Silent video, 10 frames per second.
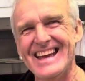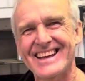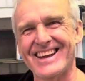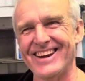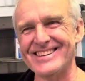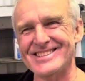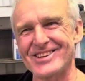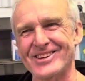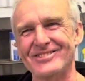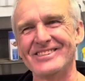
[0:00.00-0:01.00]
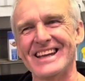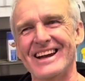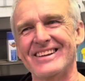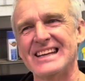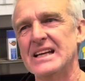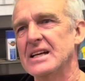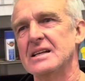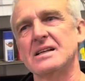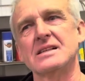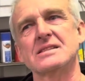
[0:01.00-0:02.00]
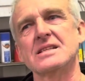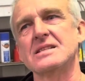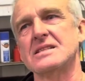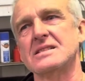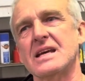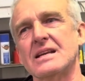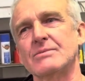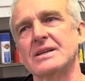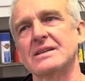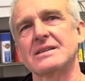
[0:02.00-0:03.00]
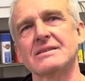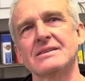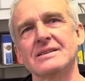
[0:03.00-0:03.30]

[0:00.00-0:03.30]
Cody's looking at me going, Jesus, Dad, what are you doing?